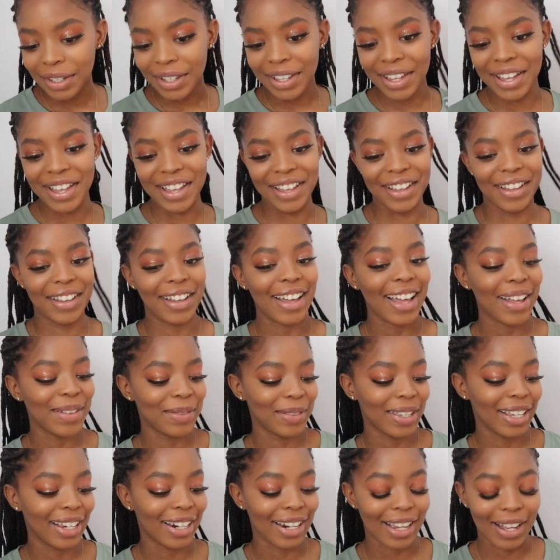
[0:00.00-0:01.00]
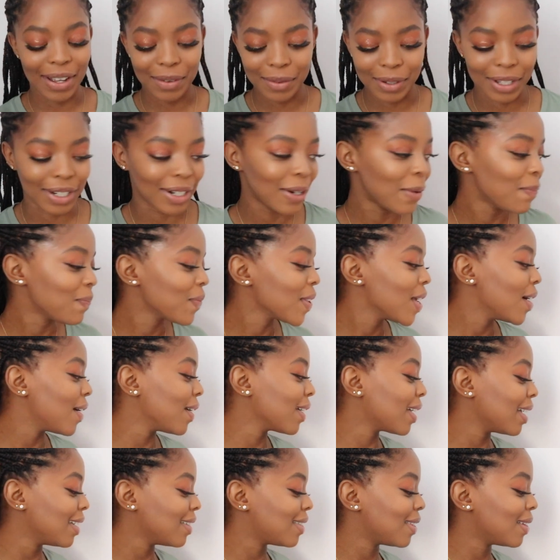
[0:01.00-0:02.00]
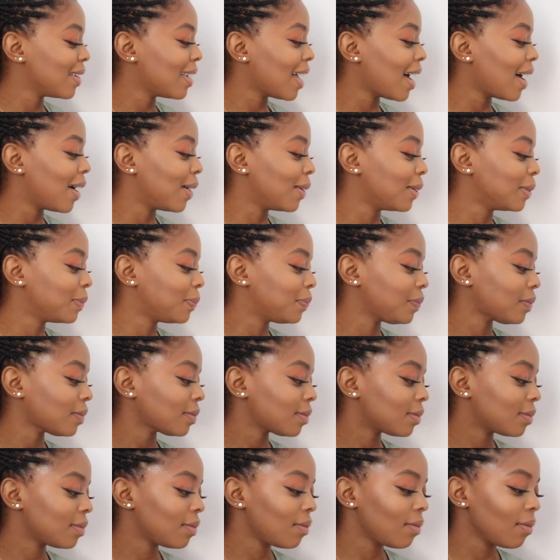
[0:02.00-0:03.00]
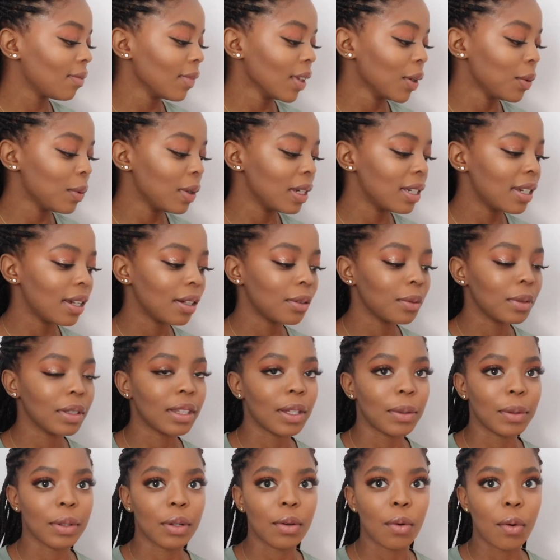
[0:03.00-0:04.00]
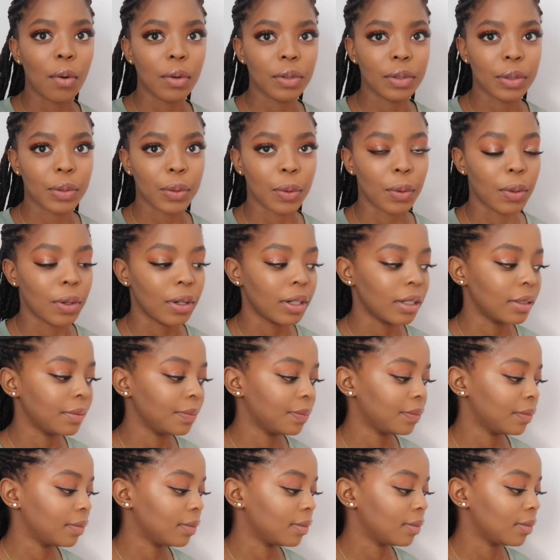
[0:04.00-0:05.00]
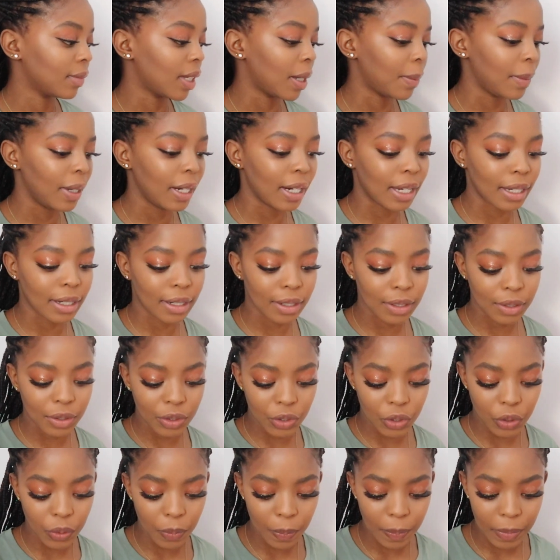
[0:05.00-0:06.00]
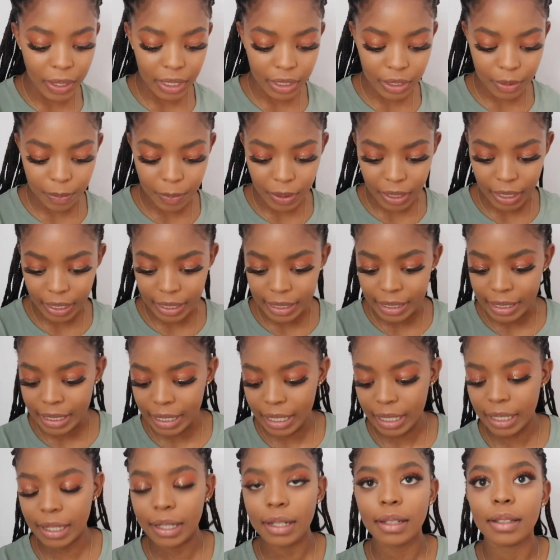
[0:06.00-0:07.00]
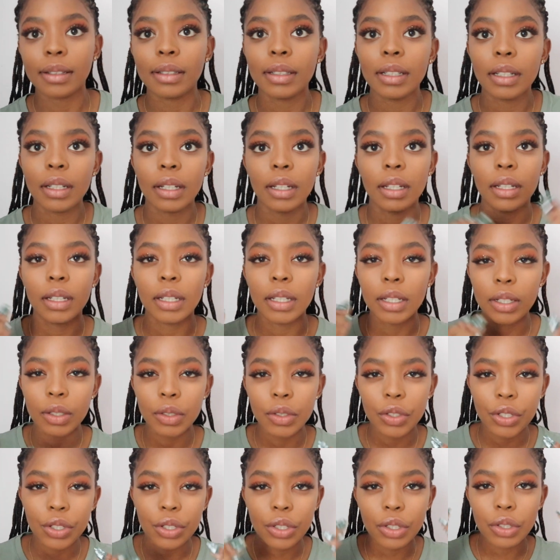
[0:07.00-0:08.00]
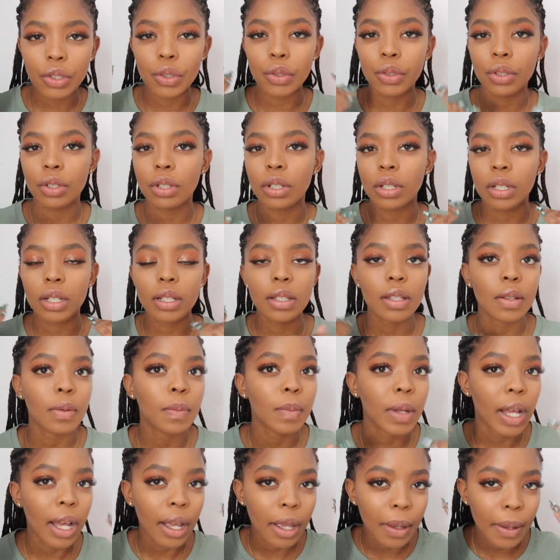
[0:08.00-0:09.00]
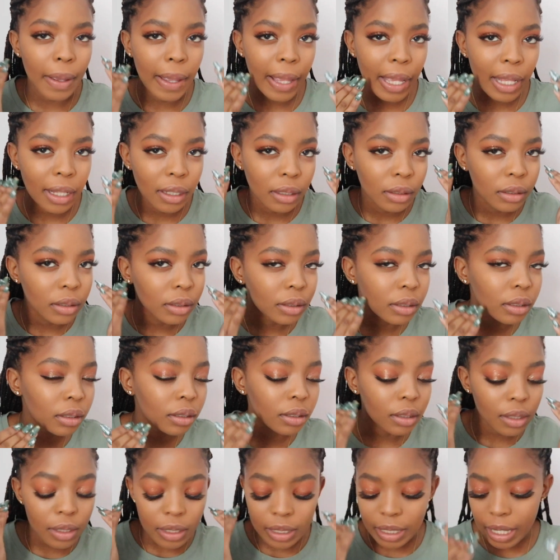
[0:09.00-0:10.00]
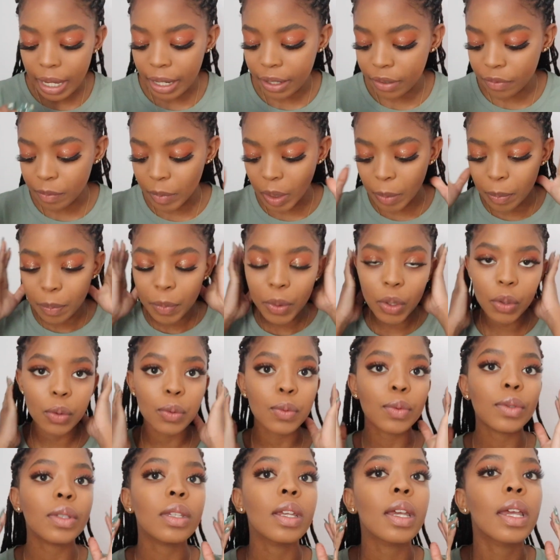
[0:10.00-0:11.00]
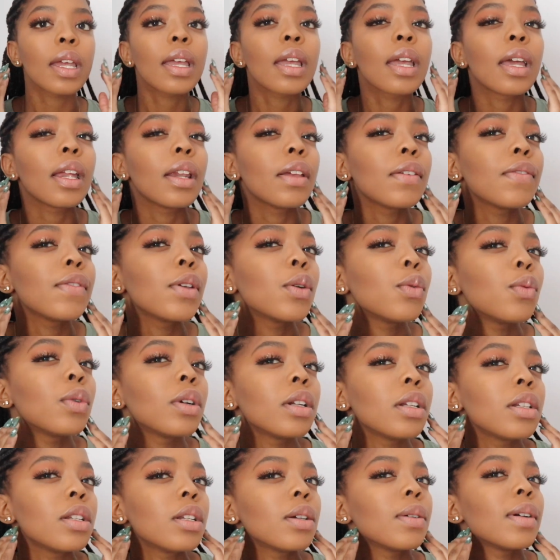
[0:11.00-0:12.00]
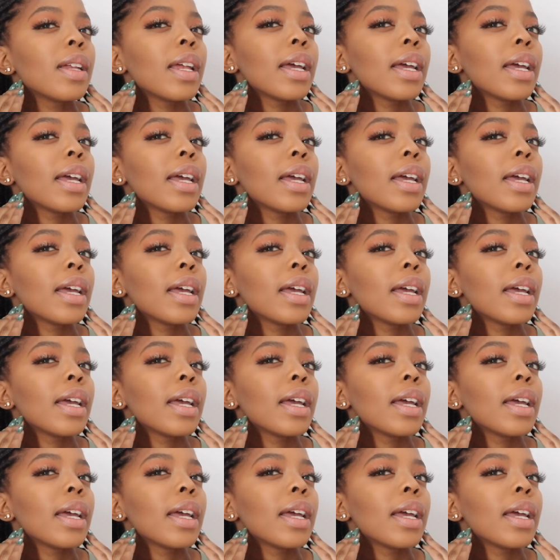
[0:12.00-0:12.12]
I'm kidding, I would. Okay, so now we're done with our contour. I mean, I didn't do much, but I did. You know, just to chisel the side of my bones. And if you want to do